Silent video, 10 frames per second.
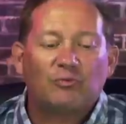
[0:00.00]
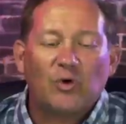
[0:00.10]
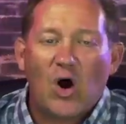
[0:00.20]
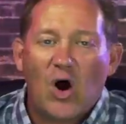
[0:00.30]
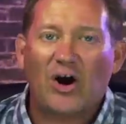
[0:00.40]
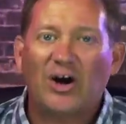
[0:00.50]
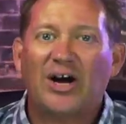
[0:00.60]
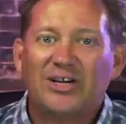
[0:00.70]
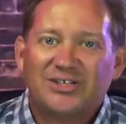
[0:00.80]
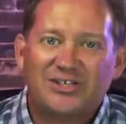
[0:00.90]

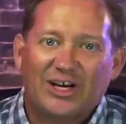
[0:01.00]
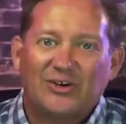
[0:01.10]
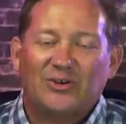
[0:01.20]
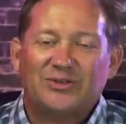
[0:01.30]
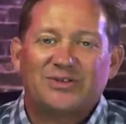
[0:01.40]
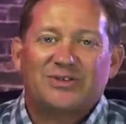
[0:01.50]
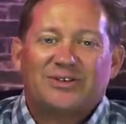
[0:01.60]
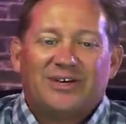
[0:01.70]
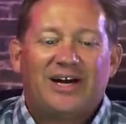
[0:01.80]
wrong signals."